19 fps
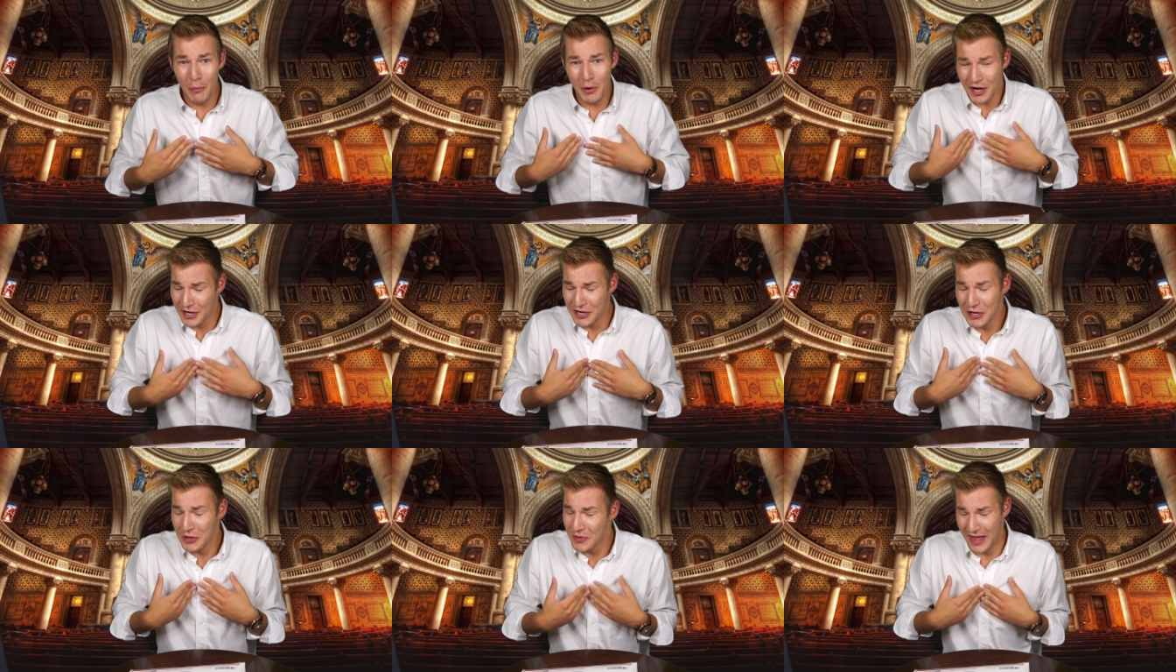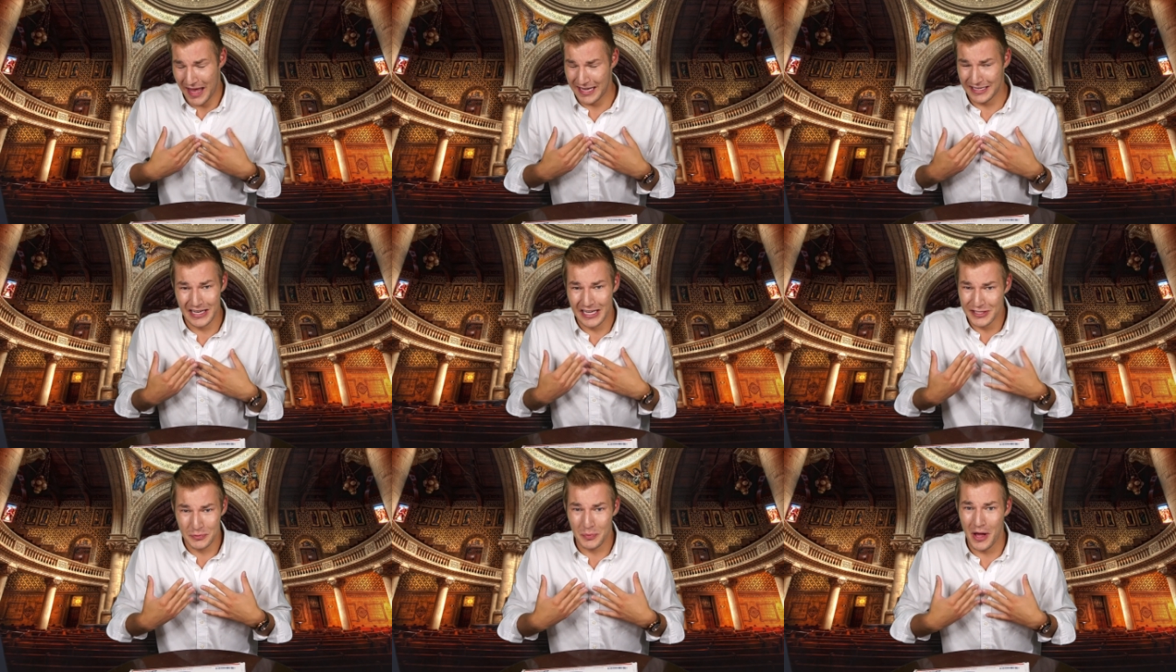want to know
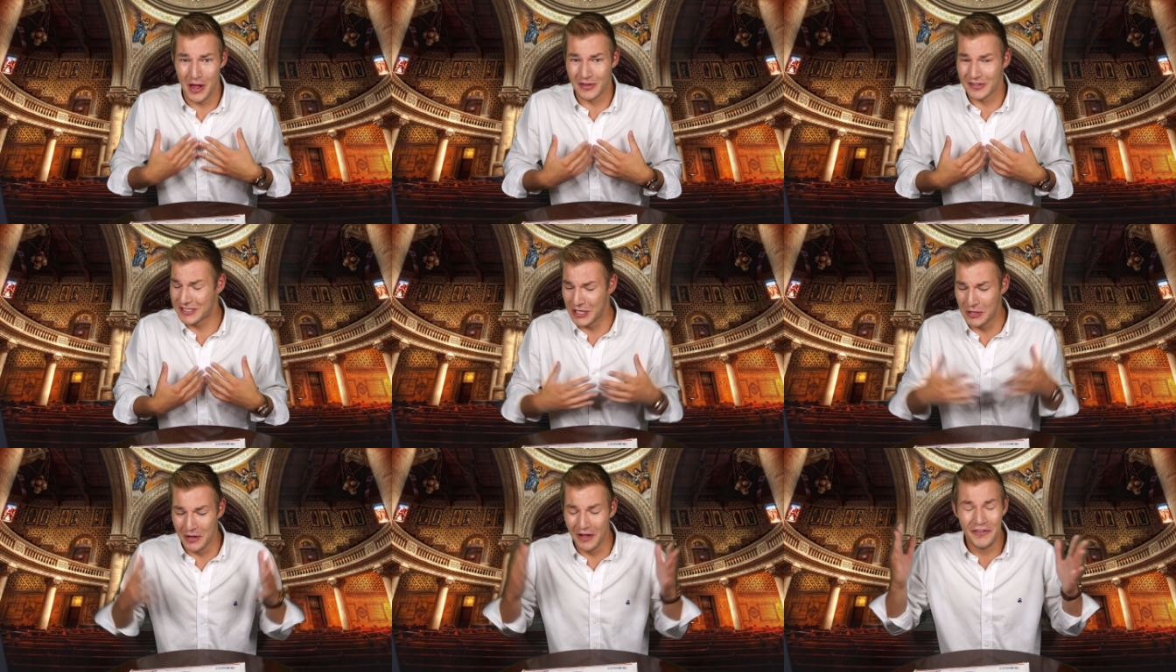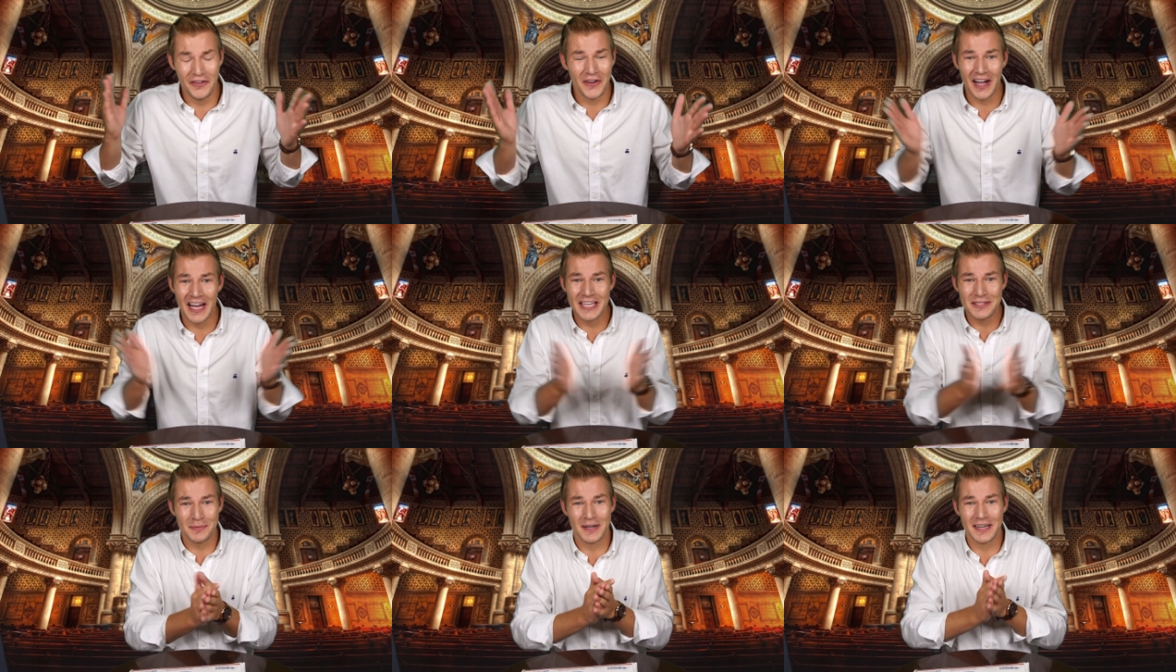that as well. So if you
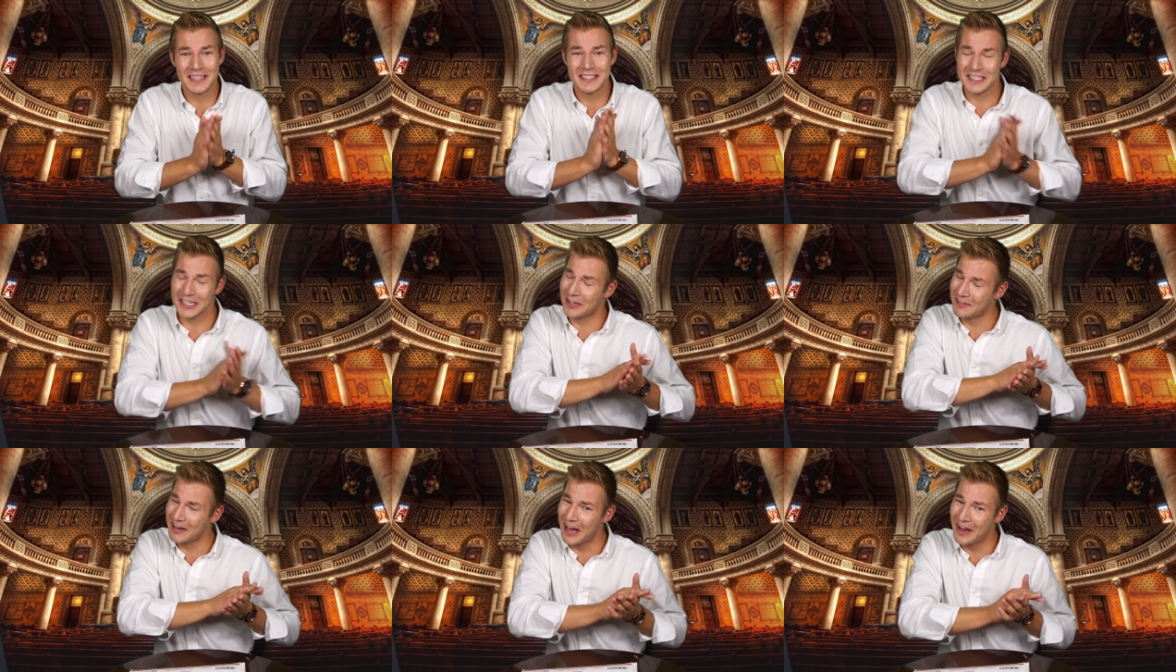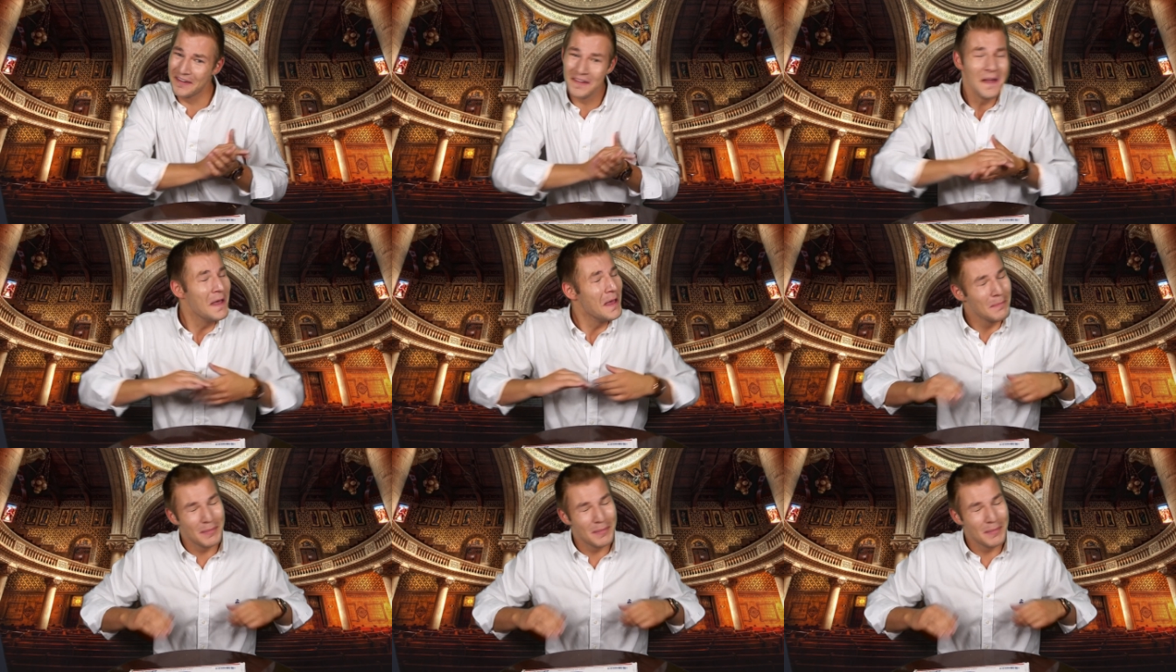guys want to stick around,